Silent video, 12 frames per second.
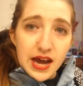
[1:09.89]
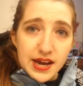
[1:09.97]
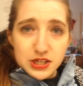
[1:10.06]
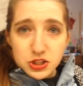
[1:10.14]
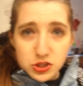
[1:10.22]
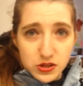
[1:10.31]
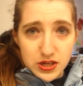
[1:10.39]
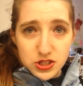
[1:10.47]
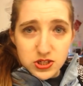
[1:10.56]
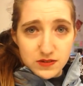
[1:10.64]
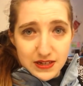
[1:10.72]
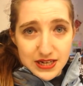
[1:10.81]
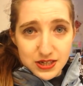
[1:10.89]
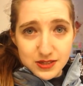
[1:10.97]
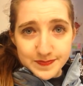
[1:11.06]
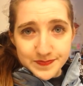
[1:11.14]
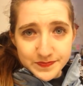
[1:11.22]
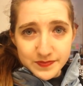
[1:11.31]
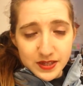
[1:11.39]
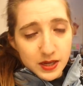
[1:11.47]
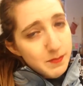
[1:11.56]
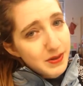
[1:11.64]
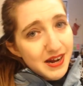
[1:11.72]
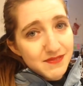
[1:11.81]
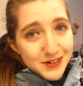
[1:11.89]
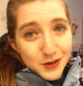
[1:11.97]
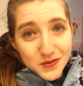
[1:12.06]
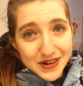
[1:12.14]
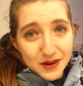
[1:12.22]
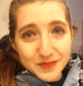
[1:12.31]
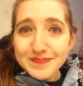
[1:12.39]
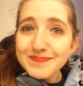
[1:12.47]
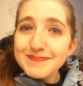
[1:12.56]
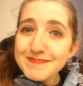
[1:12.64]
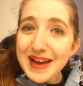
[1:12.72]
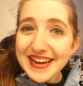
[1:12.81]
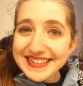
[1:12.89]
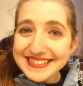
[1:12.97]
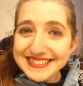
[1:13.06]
I can show that to you later. But I have to go now. Bye!